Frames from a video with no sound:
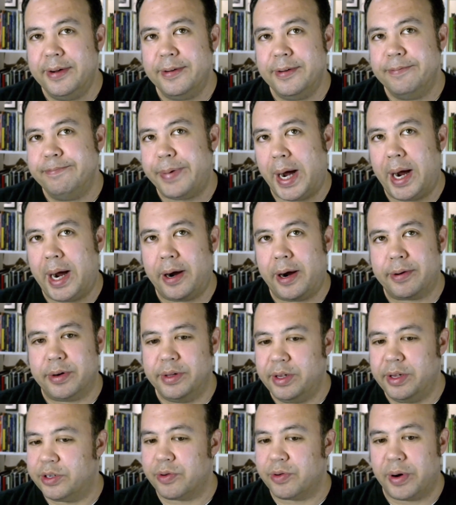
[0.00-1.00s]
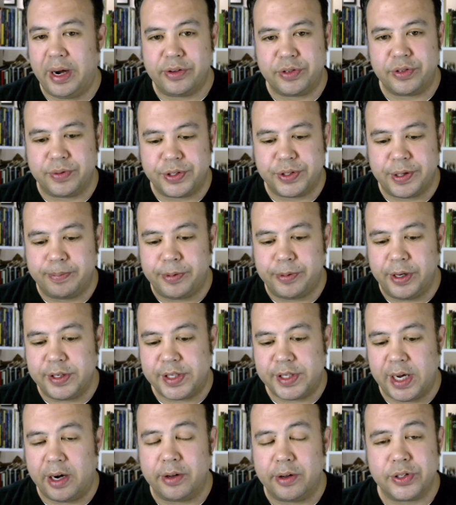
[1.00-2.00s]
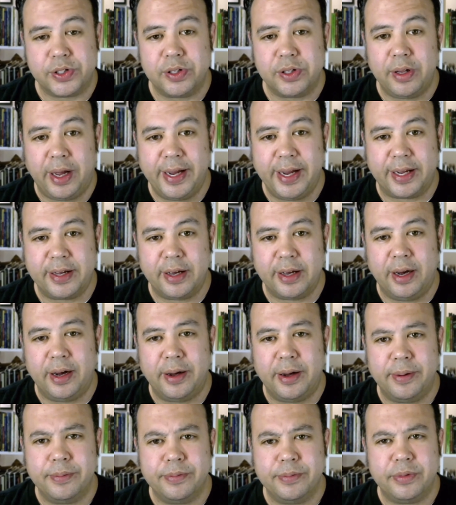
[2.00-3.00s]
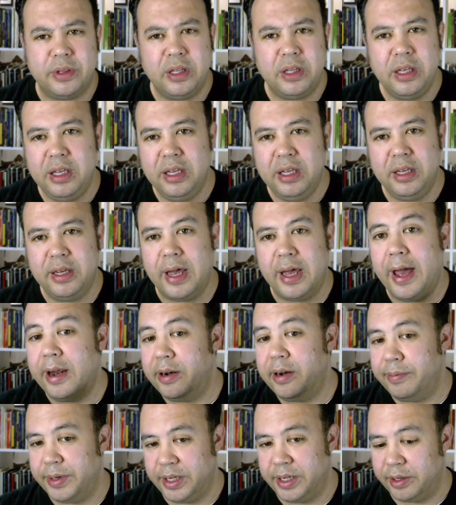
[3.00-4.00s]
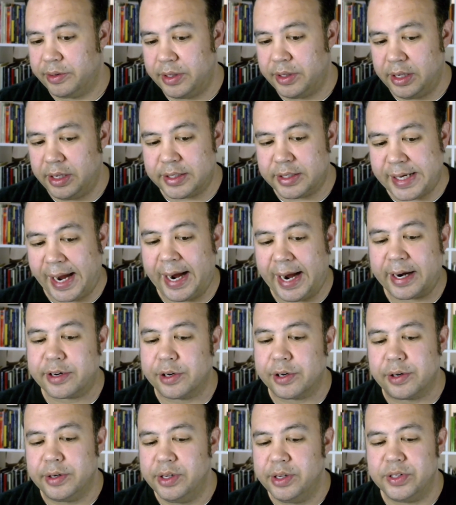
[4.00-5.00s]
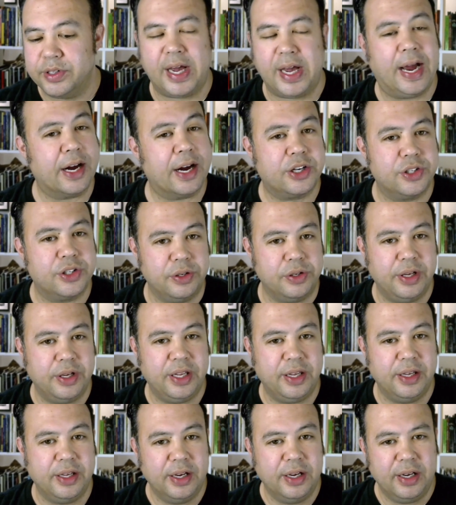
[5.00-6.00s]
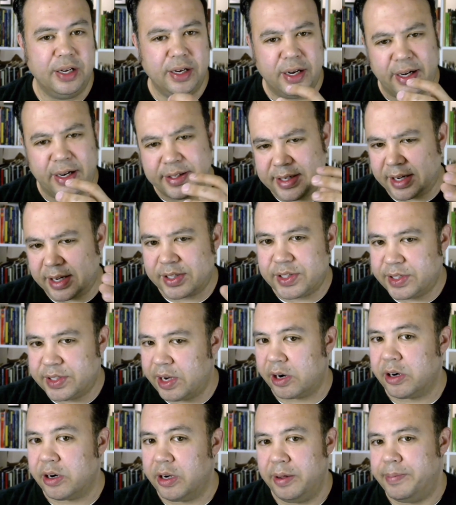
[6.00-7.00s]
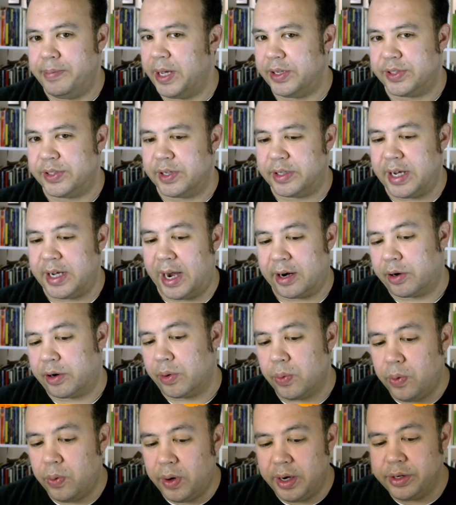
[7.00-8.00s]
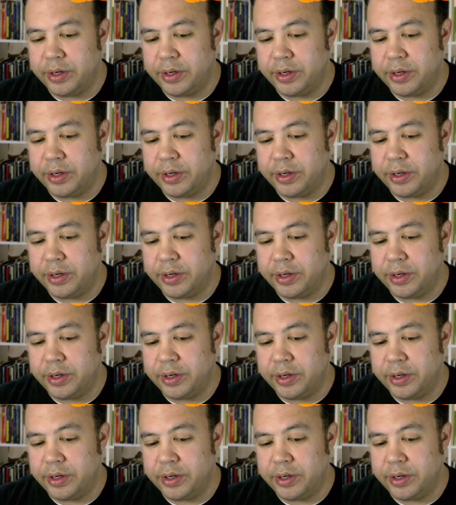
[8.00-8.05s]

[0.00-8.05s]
power that derives from someplace else, like the enemy, the attacker is actually a dexterity-based attacker, one